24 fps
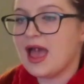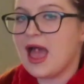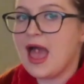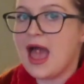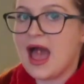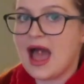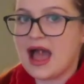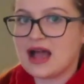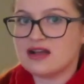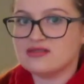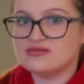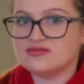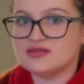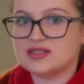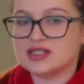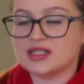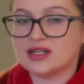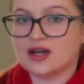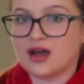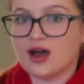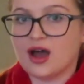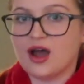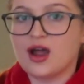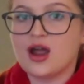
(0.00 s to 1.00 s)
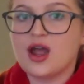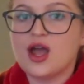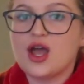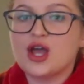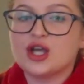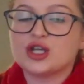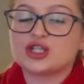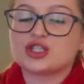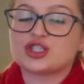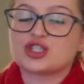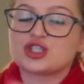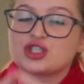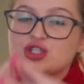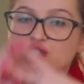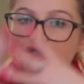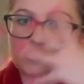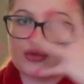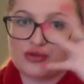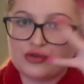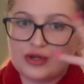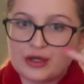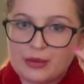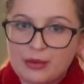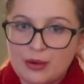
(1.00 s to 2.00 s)
have dinner,
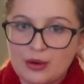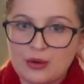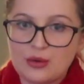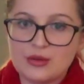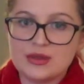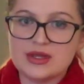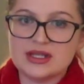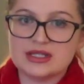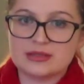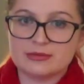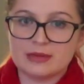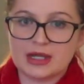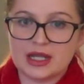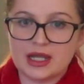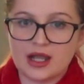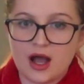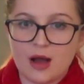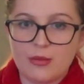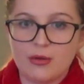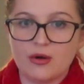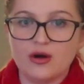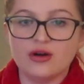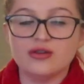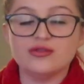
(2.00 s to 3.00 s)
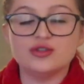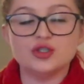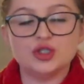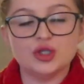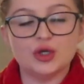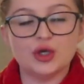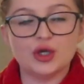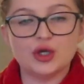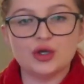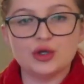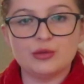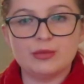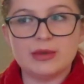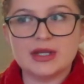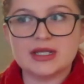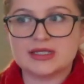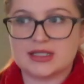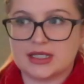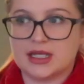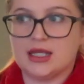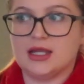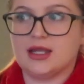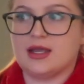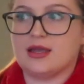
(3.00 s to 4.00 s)
strip all this makeup off, do a good bit of
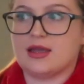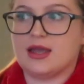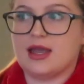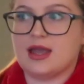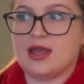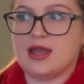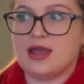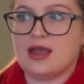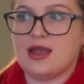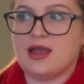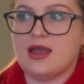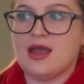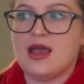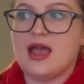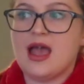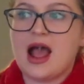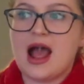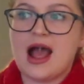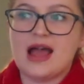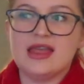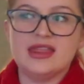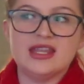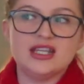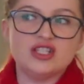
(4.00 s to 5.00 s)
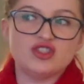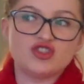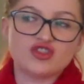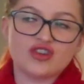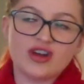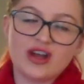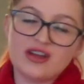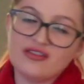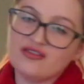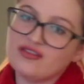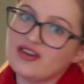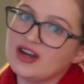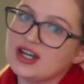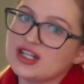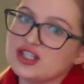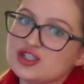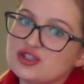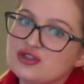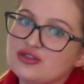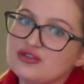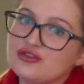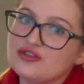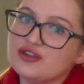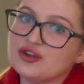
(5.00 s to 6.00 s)
skincare, and then try and find a
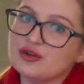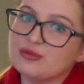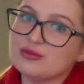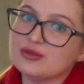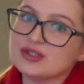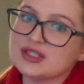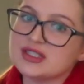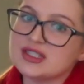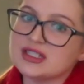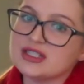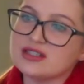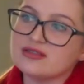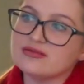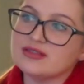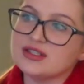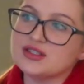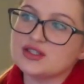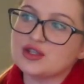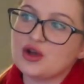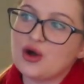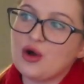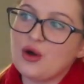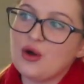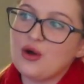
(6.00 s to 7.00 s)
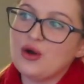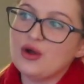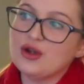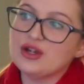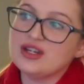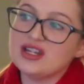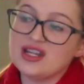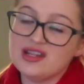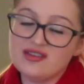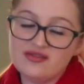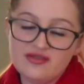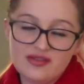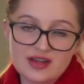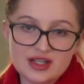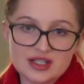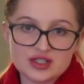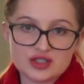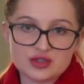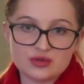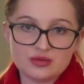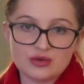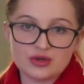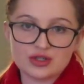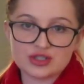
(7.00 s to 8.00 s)
new film or series on Netflix
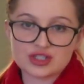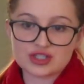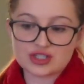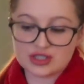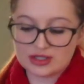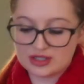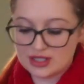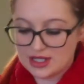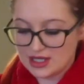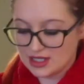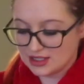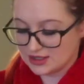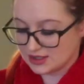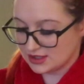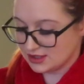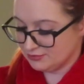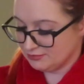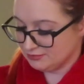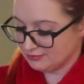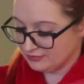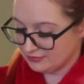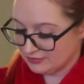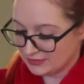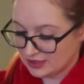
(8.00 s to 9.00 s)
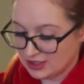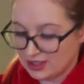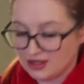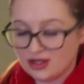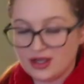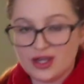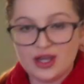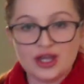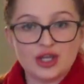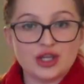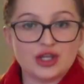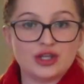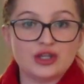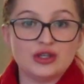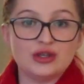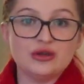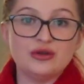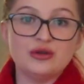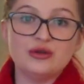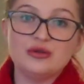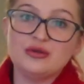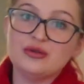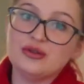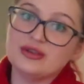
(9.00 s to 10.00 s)
to watch. So yes,
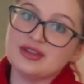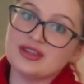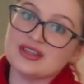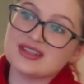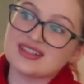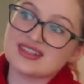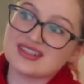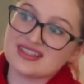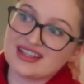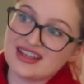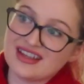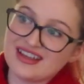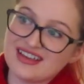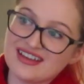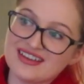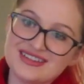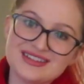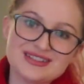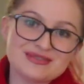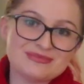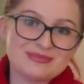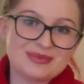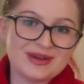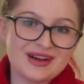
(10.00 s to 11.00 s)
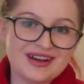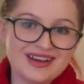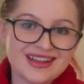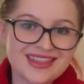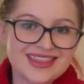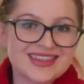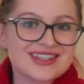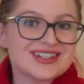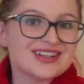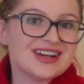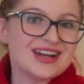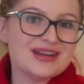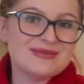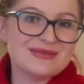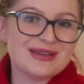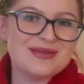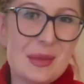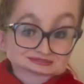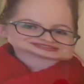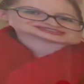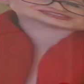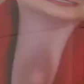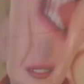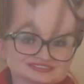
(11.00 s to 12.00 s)
cue the second bath time lapse
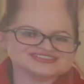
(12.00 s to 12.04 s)
the